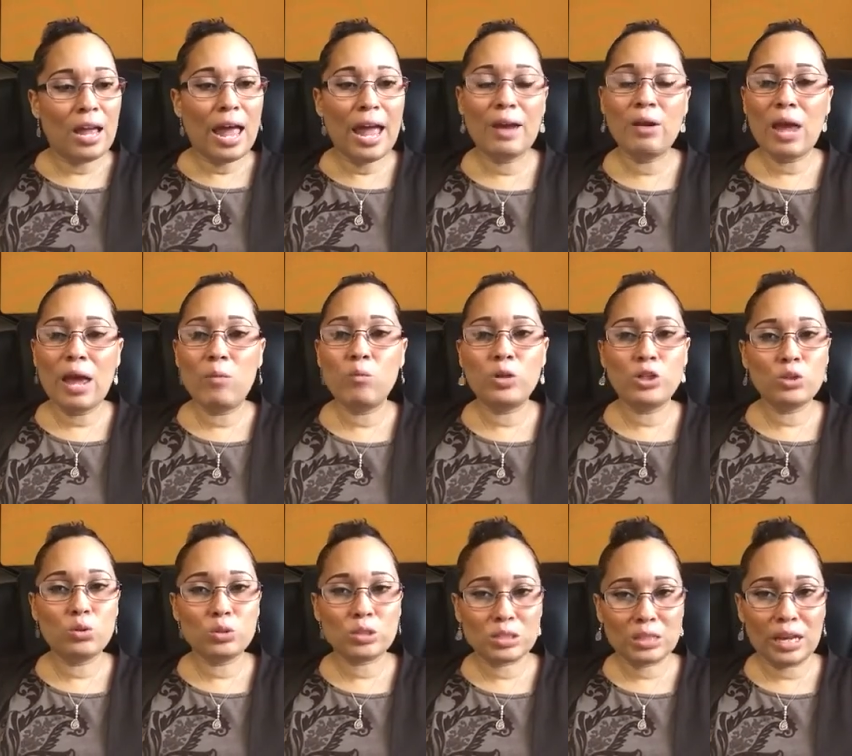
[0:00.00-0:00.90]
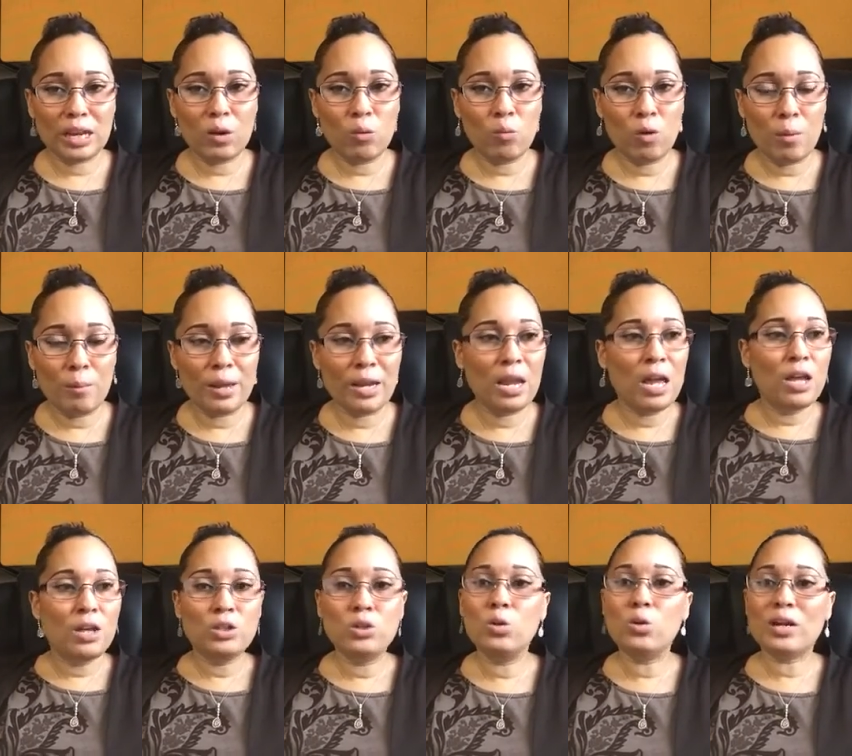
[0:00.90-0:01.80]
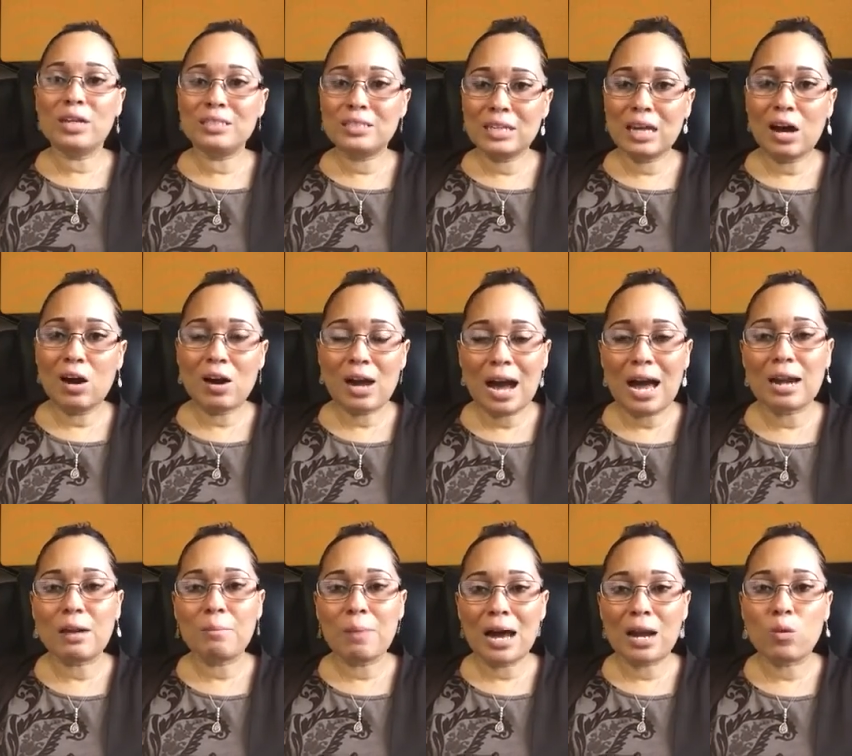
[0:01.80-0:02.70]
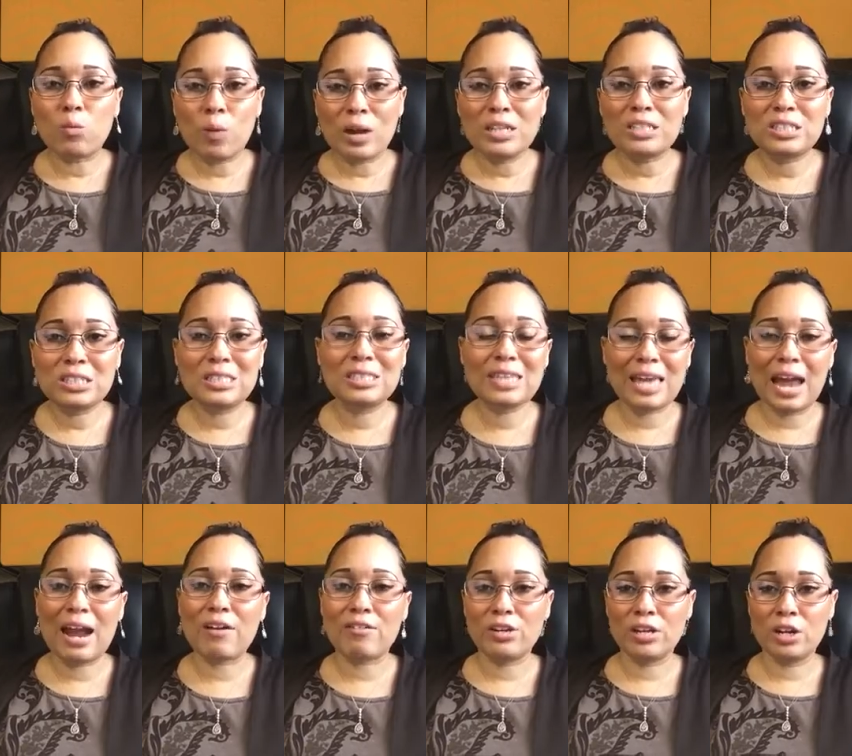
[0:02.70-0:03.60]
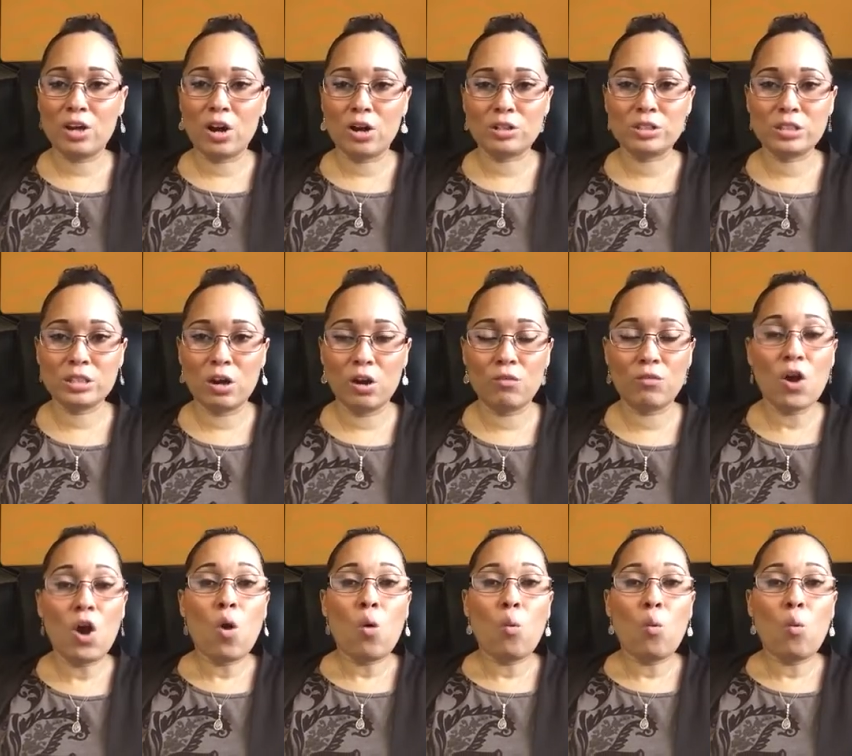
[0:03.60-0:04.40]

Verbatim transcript: And and when you see a woman, you can tell kind of by the way she's carrying herself